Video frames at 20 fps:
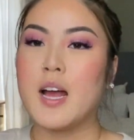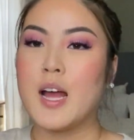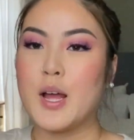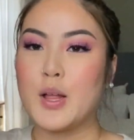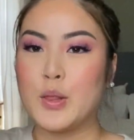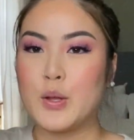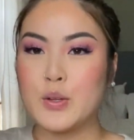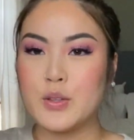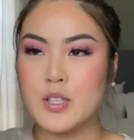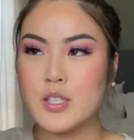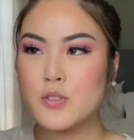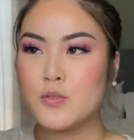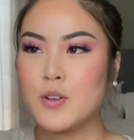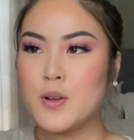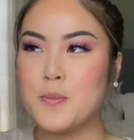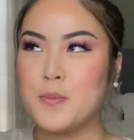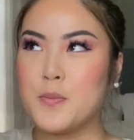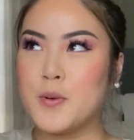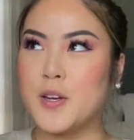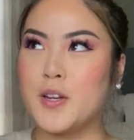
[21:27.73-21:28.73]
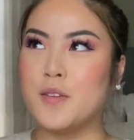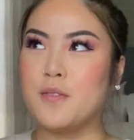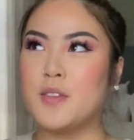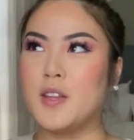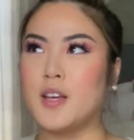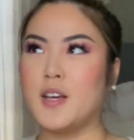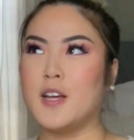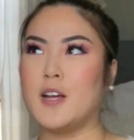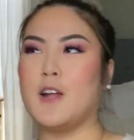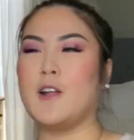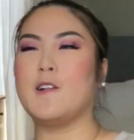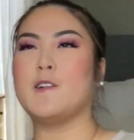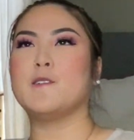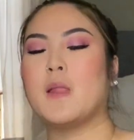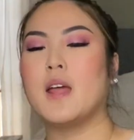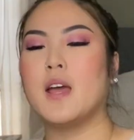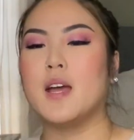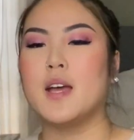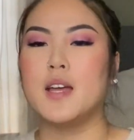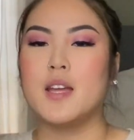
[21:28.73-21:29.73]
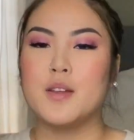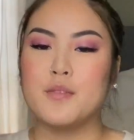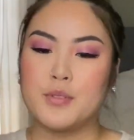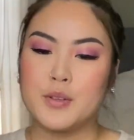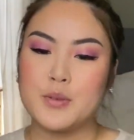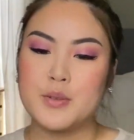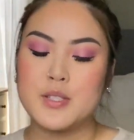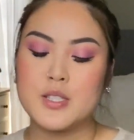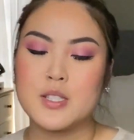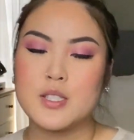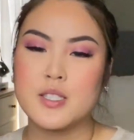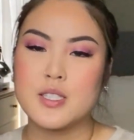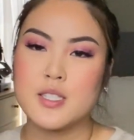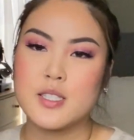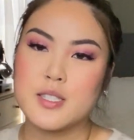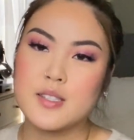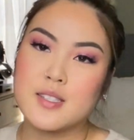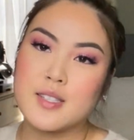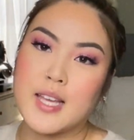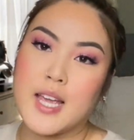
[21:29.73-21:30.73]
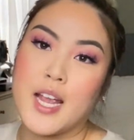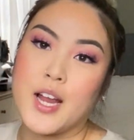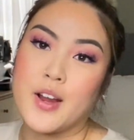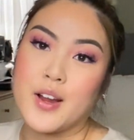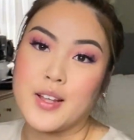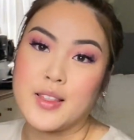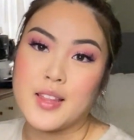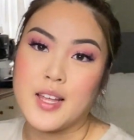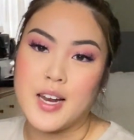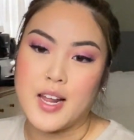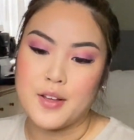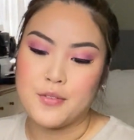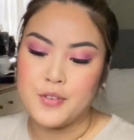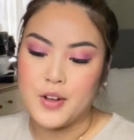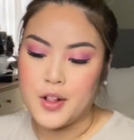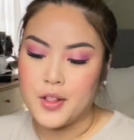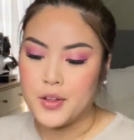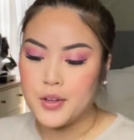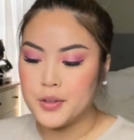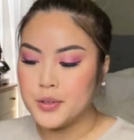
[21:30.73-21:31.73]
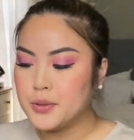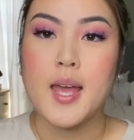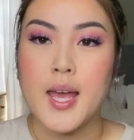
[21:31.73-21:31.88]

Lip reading: I learned this from one of the influencers, Karen, that I follow,